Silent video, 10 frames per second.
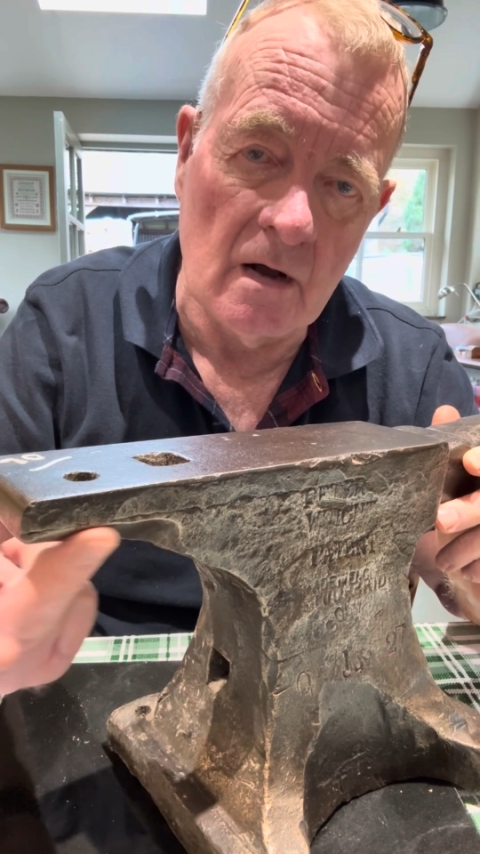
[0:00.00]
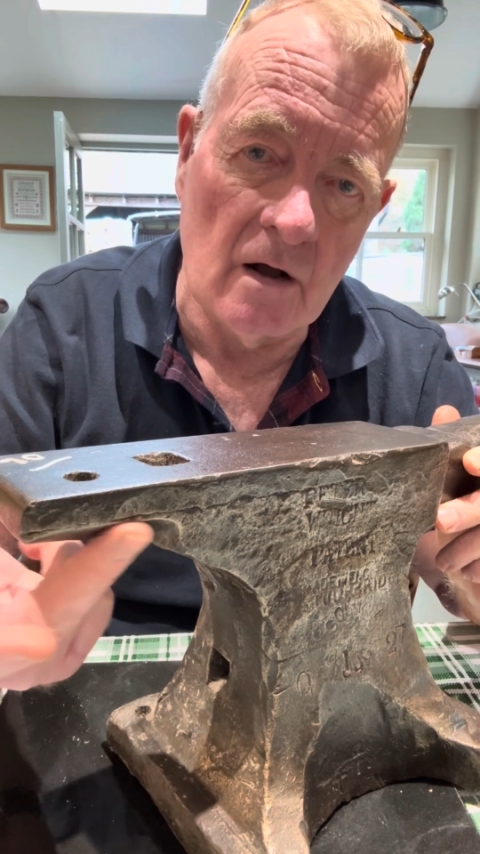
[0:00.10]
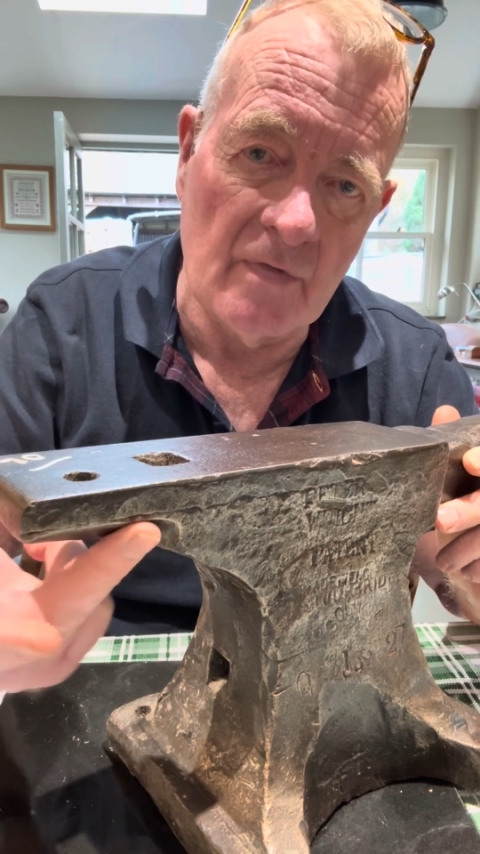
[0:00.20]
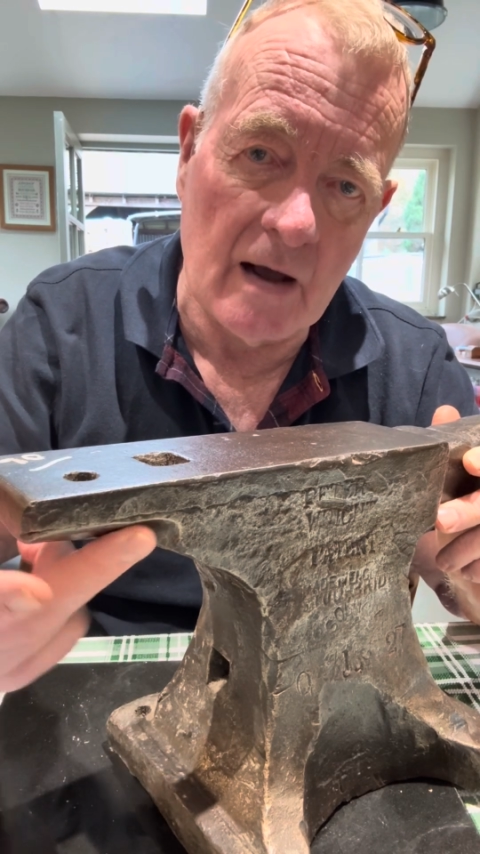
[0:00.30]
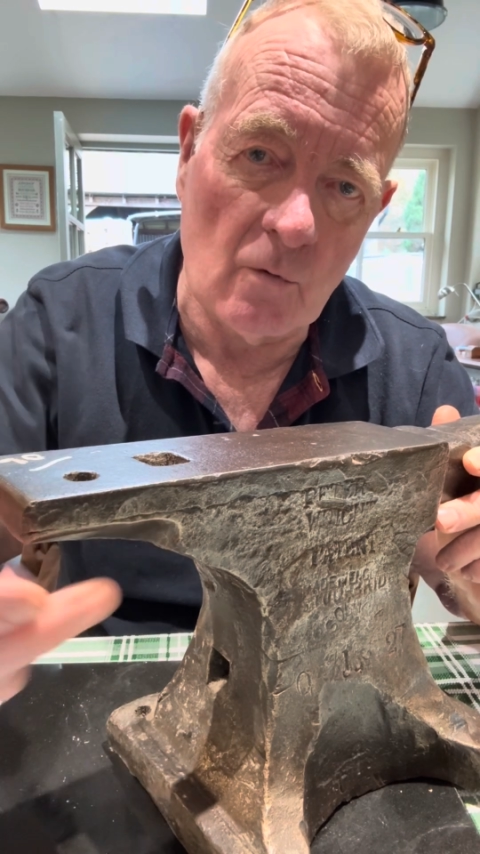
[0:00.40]

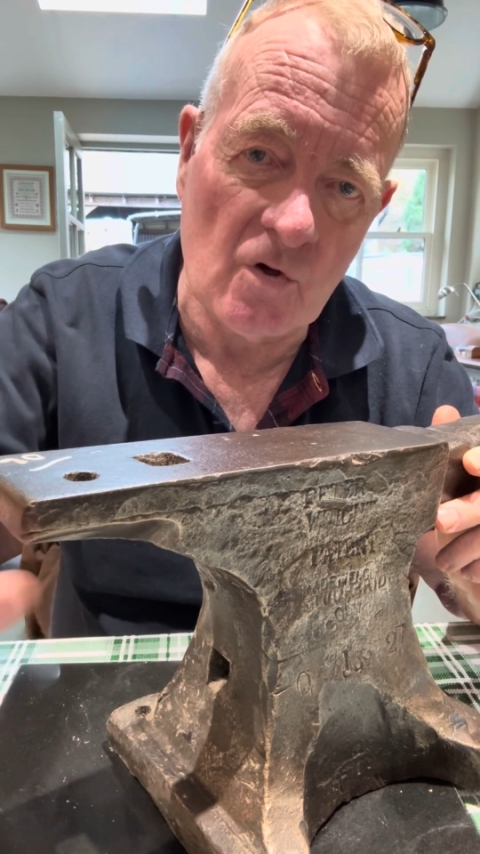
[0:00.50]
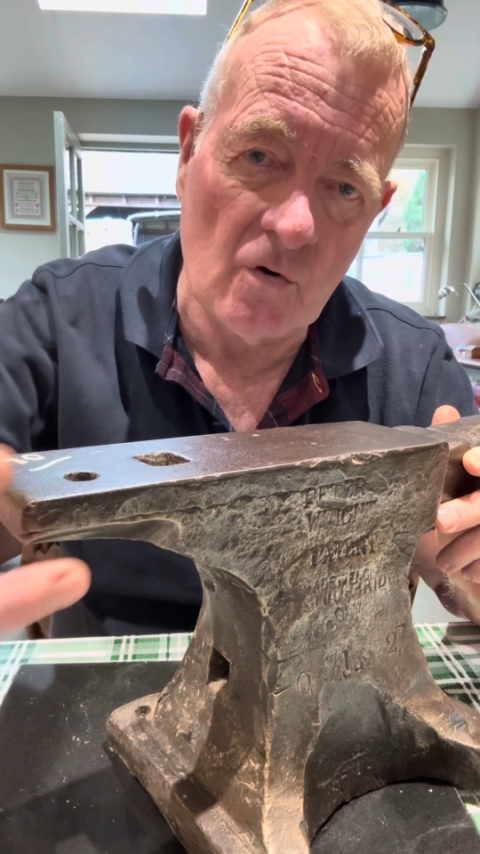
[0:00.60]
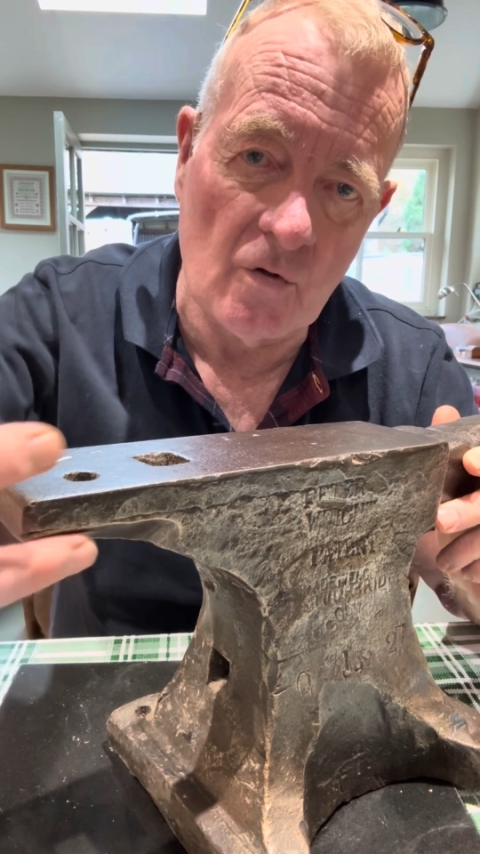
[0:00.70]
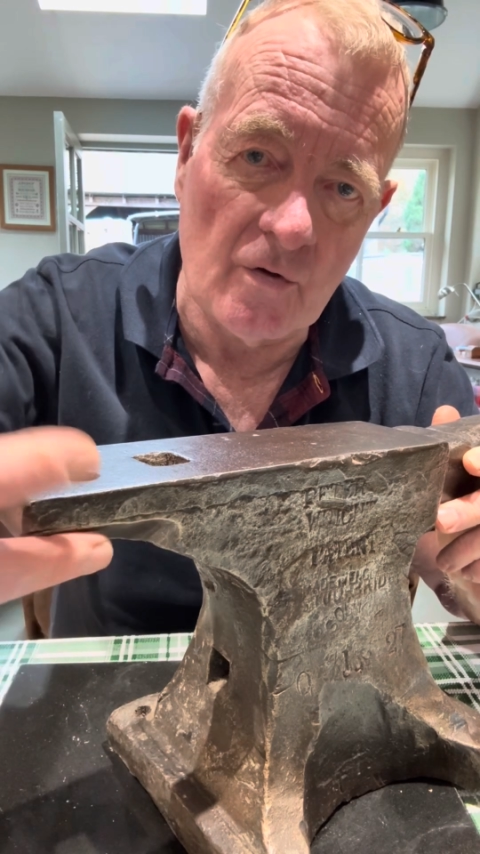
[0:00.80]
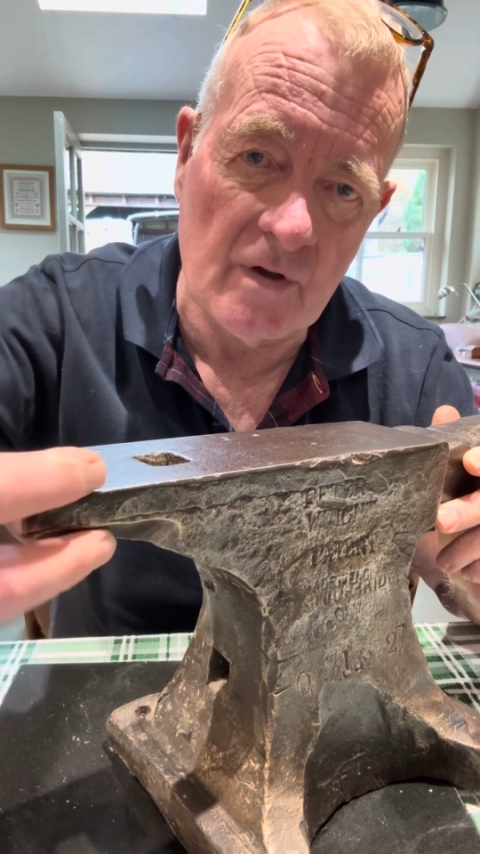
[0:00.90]
and that was
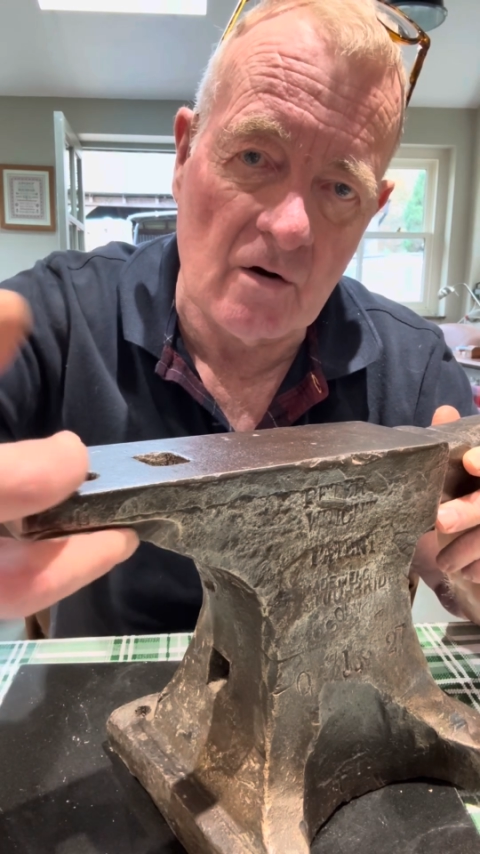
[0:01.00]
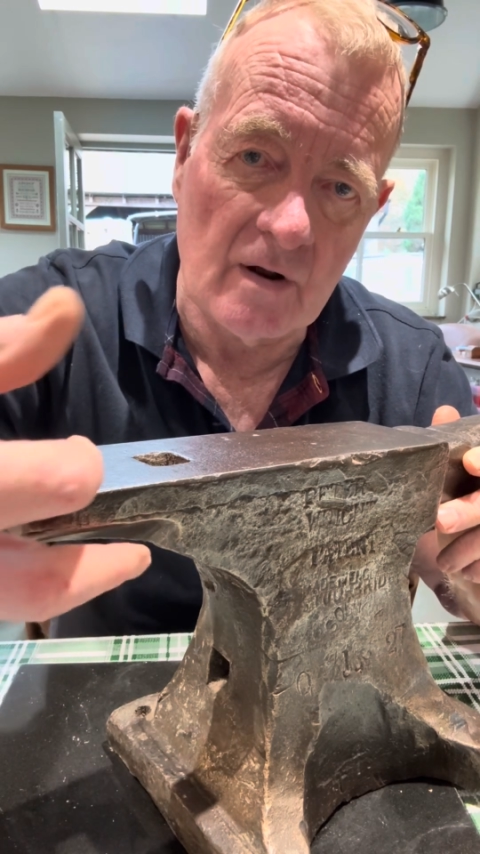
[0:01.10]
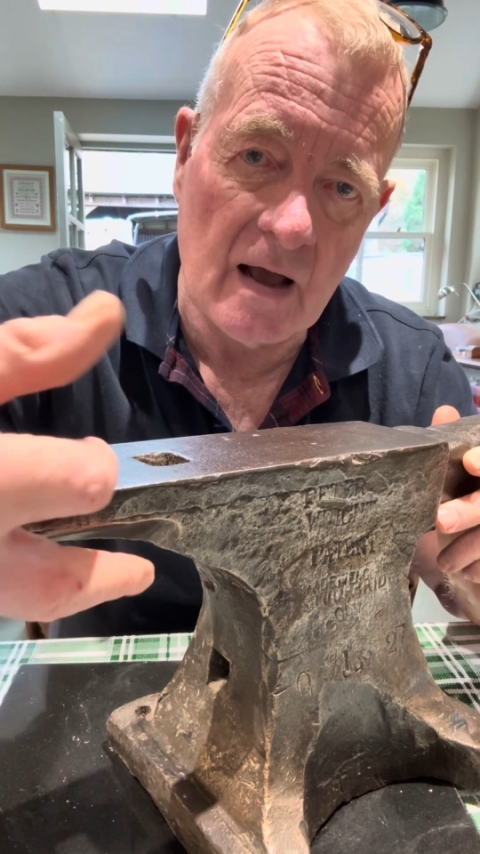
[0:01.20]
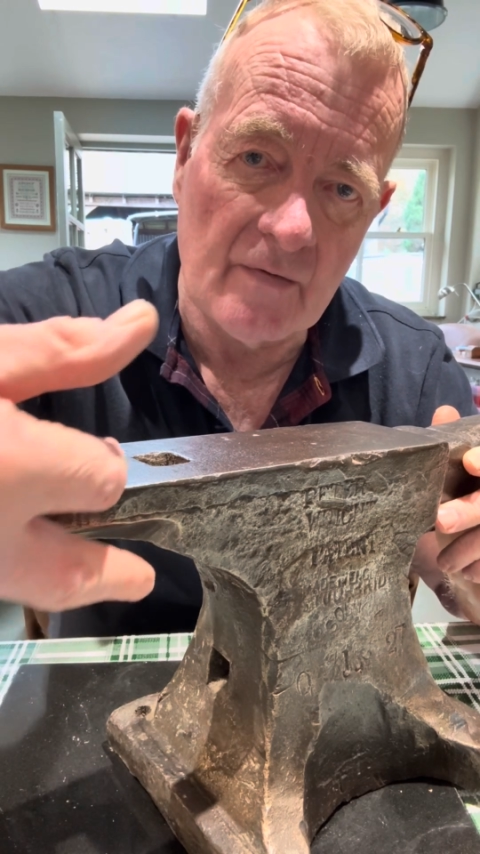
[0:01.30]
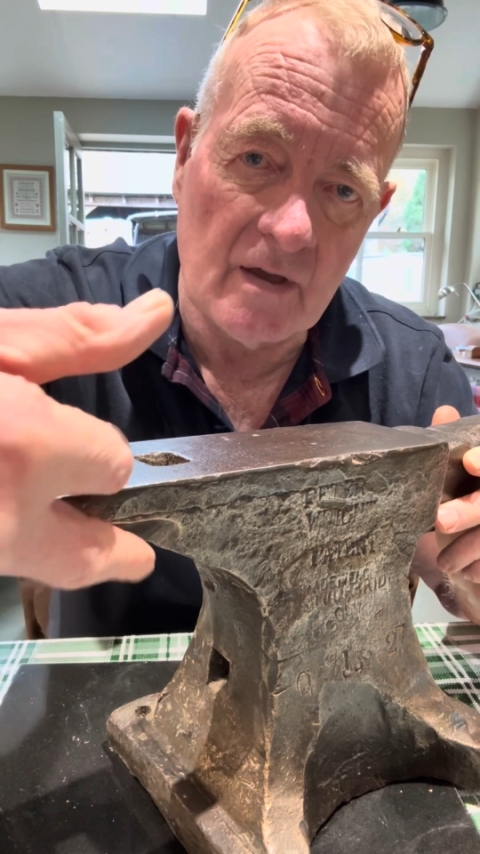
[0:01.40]
so that they could get